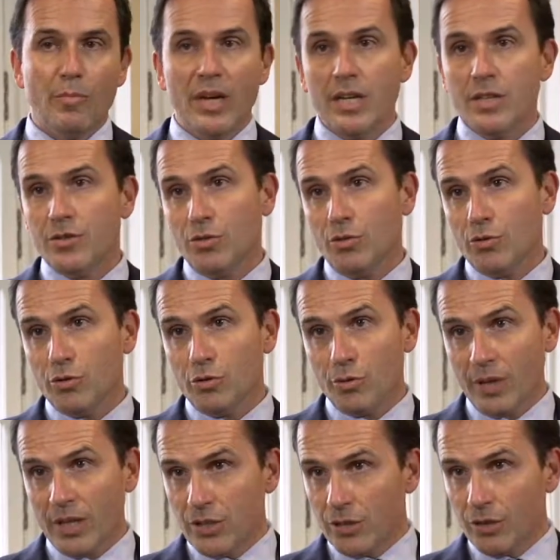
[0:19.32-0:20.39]
based on the
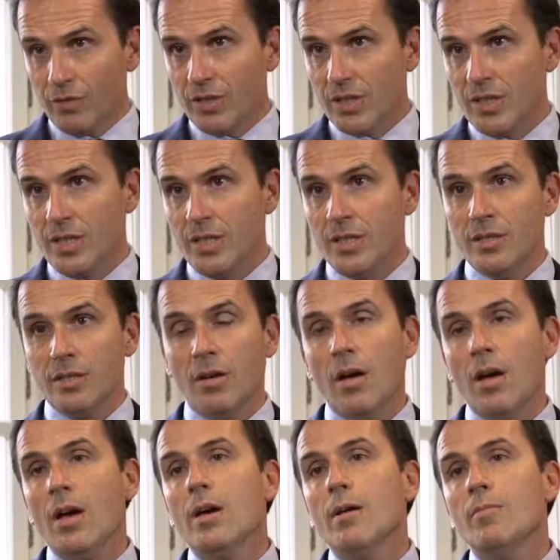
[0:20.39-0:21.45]
duration of disease,
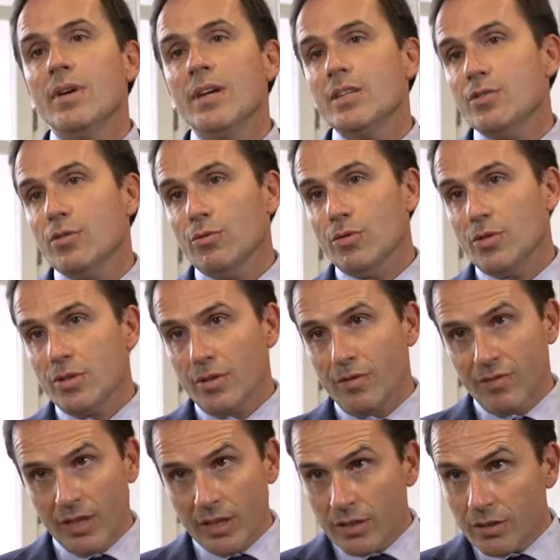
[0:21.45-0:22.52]
based on the
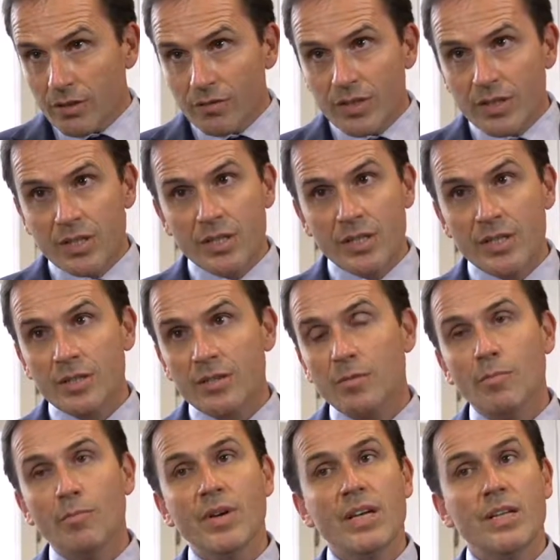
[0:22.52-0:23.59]
severity of disease,
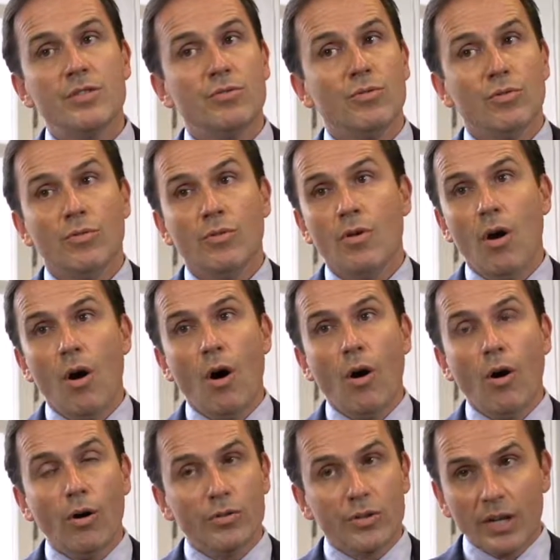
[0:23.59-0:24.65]
based on
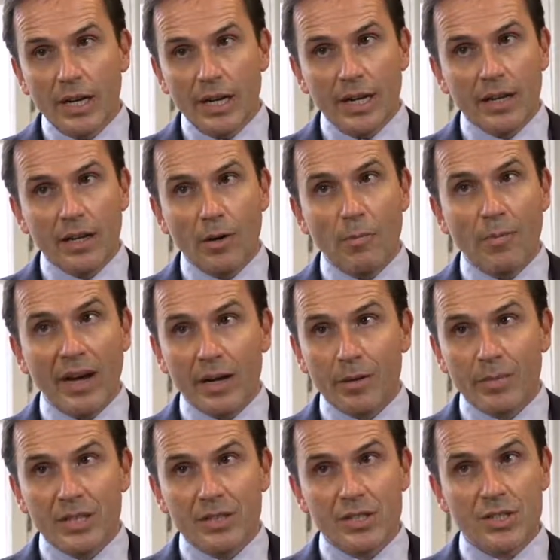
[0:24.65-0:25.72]
other clinical
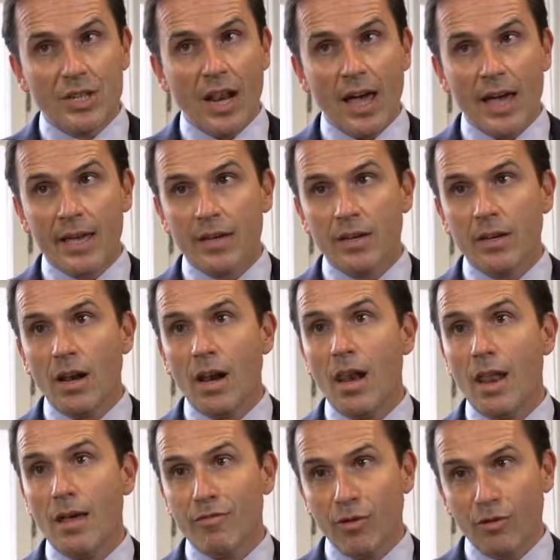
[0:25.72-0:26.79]
parameters like
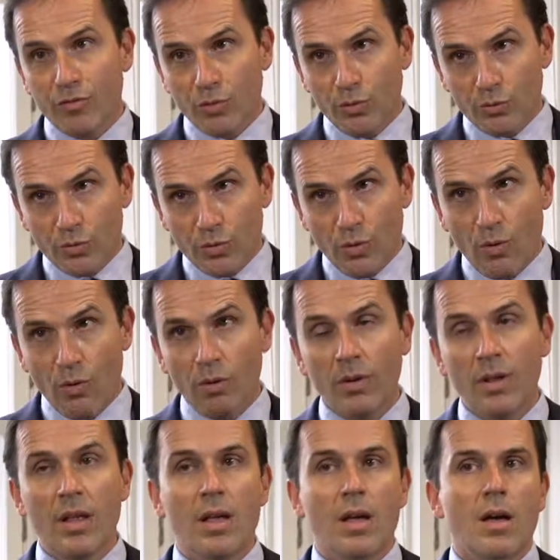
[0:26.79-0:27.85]
level of control,
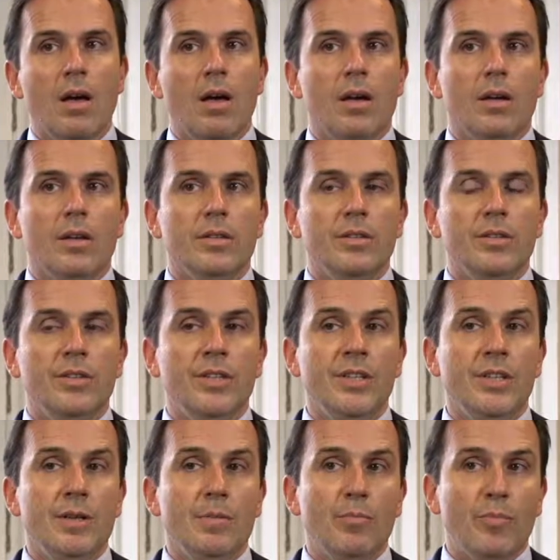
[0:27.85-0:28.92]

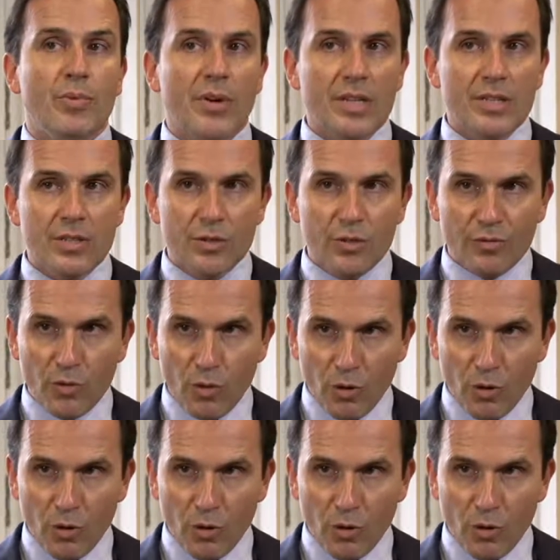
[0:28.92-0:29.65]
the presence of